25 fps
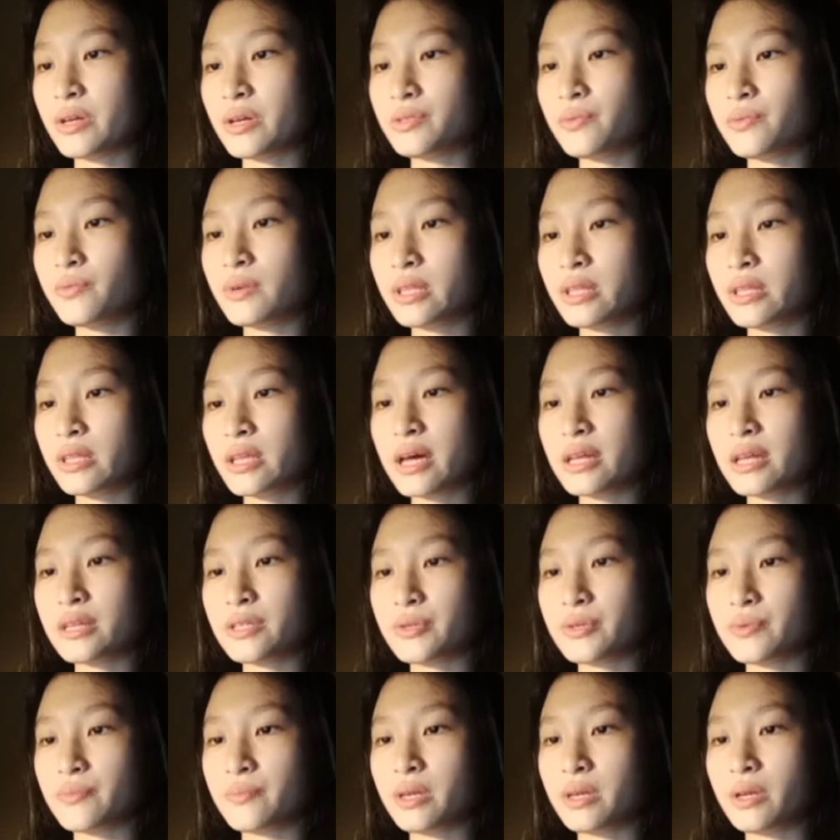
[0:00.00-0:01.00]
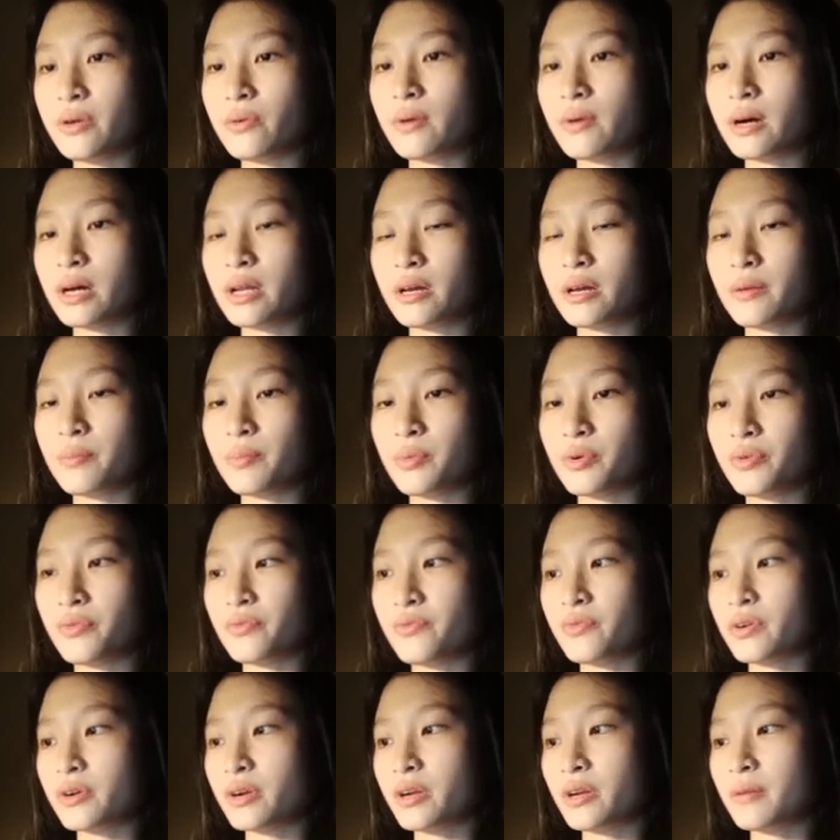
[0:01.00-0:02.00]
I don't want that to be what I'm
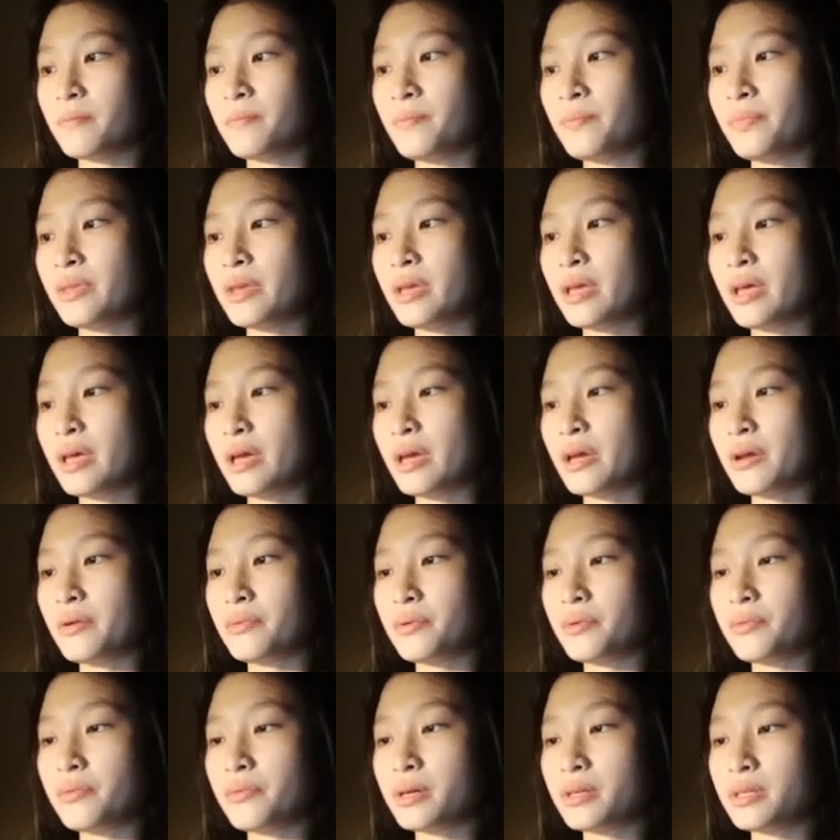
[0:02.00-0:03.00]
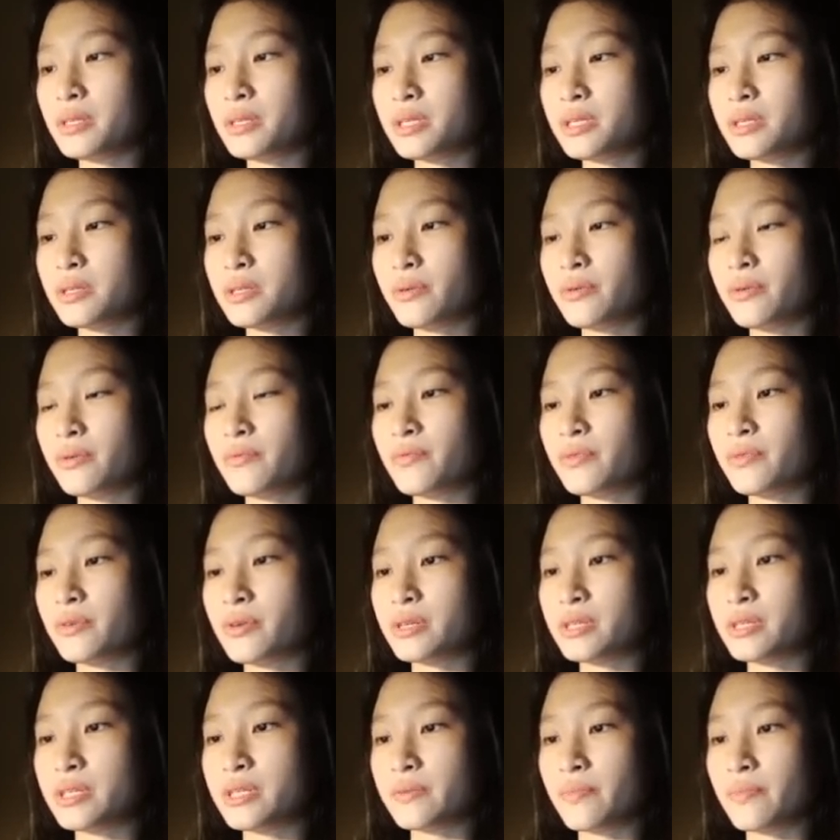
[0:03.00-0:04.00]
known for. Everyone's known
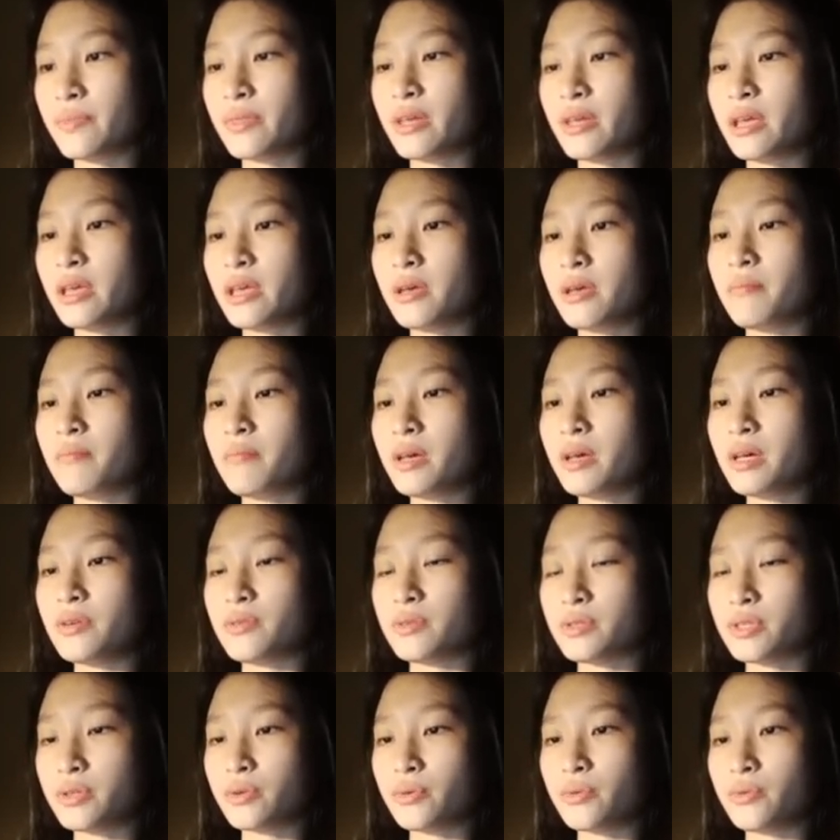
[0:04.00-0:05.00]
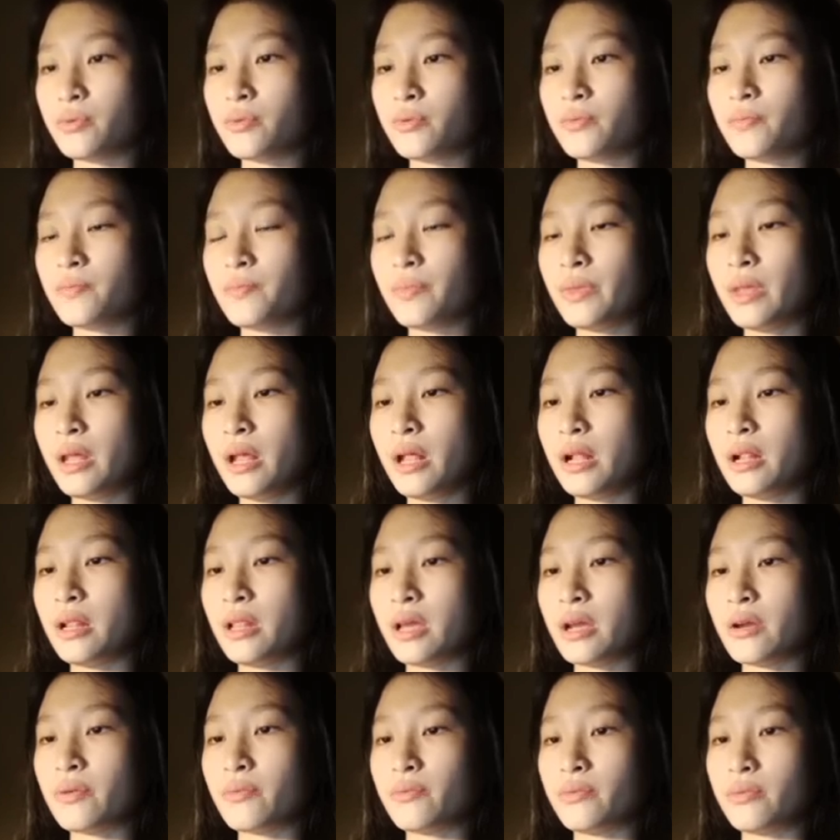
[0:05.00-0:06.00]
for something in middle school,
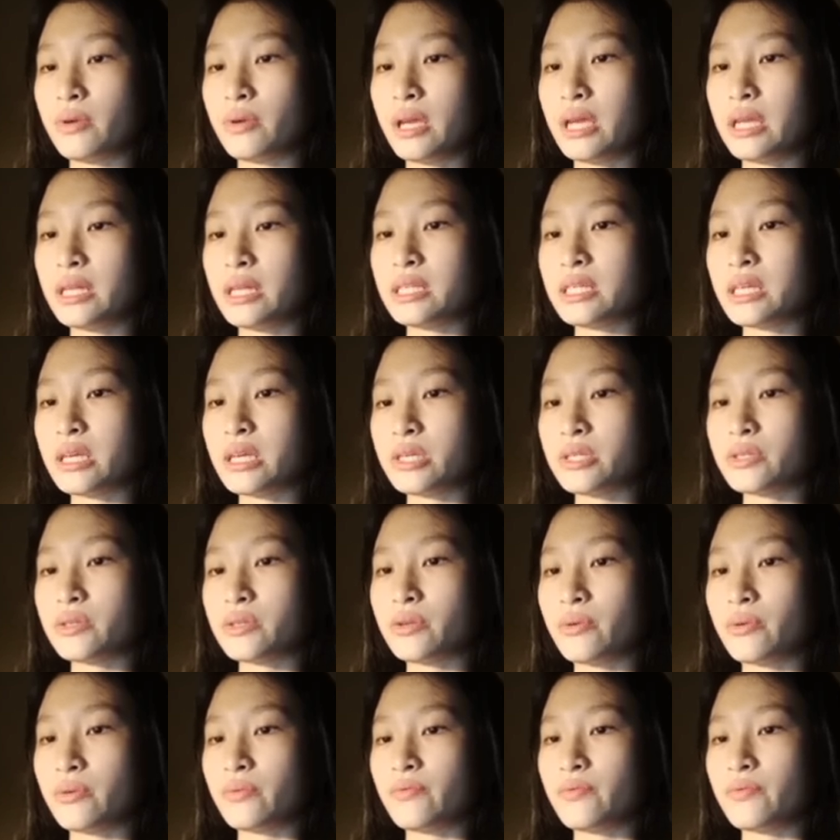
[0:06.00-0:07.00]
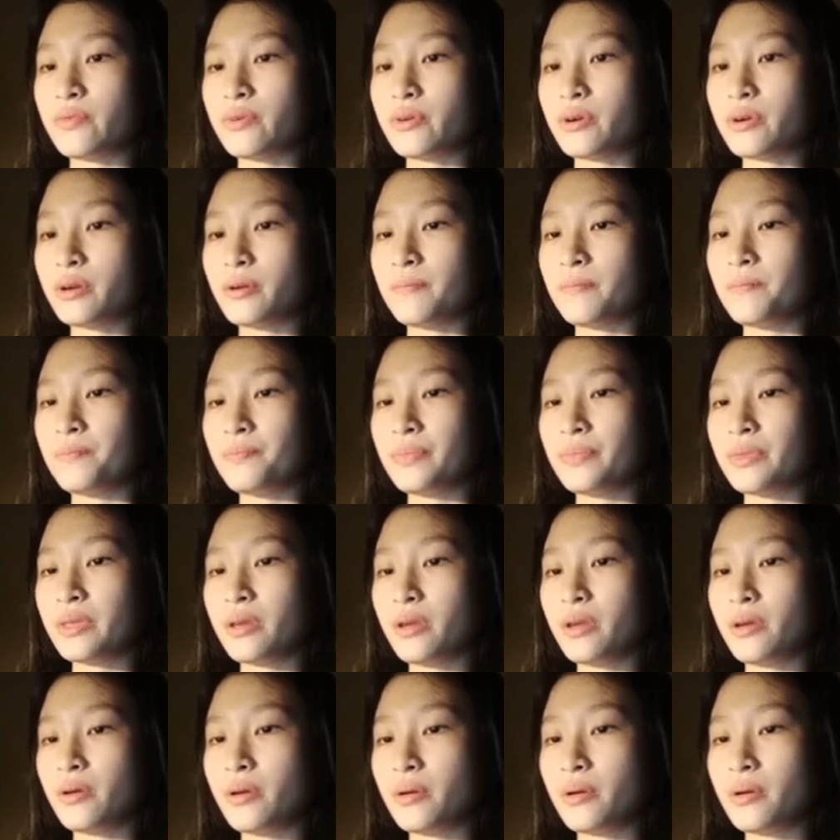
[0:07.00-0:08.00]
like Reid is known for
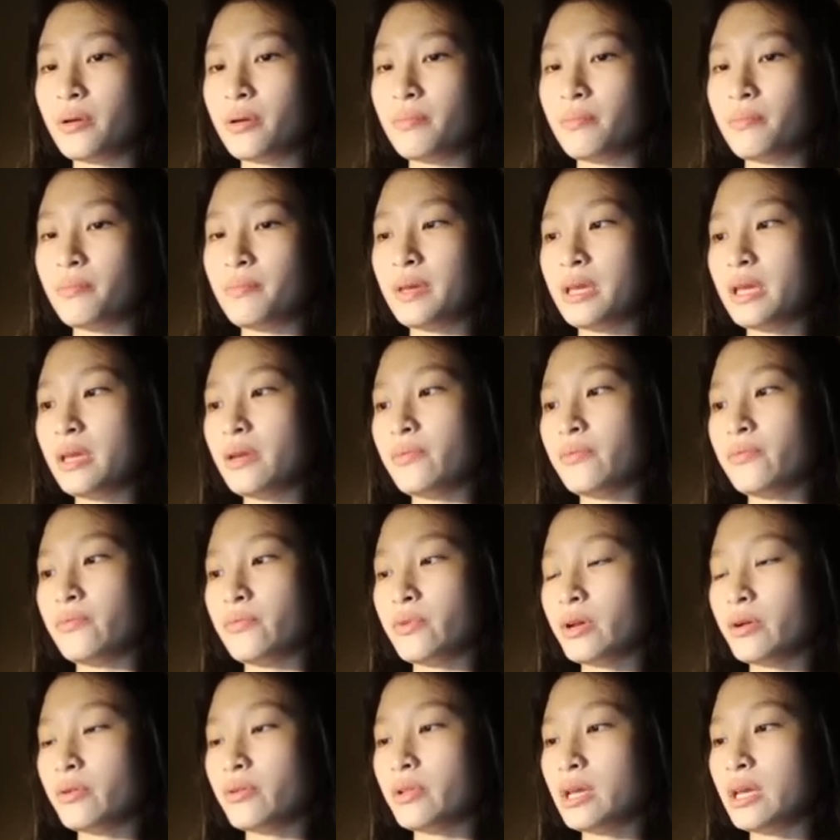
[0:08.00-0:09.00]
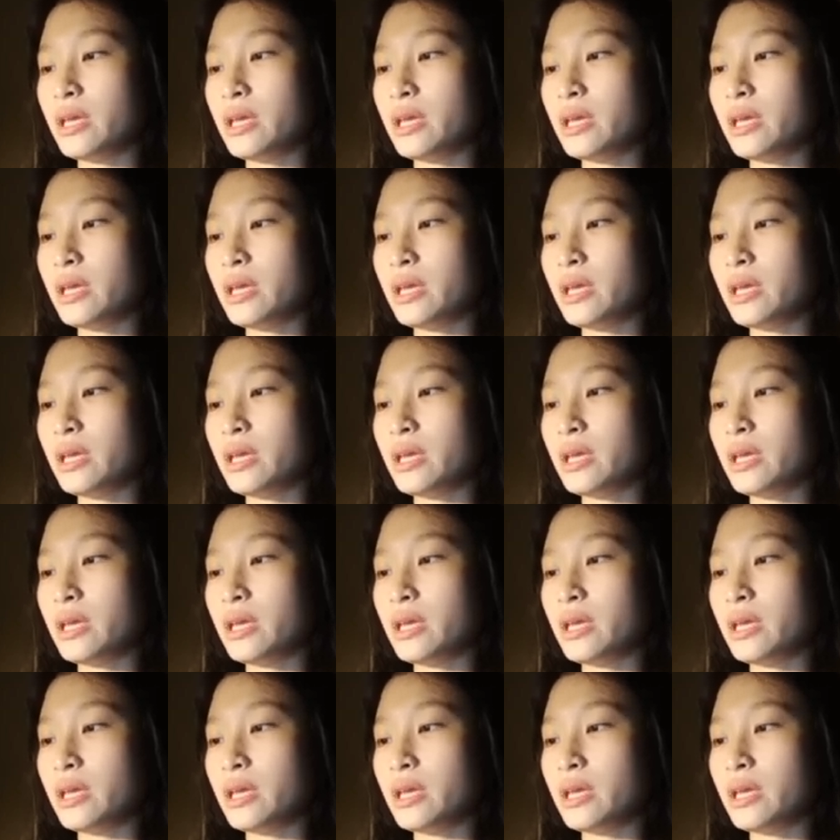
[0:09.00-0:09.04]
being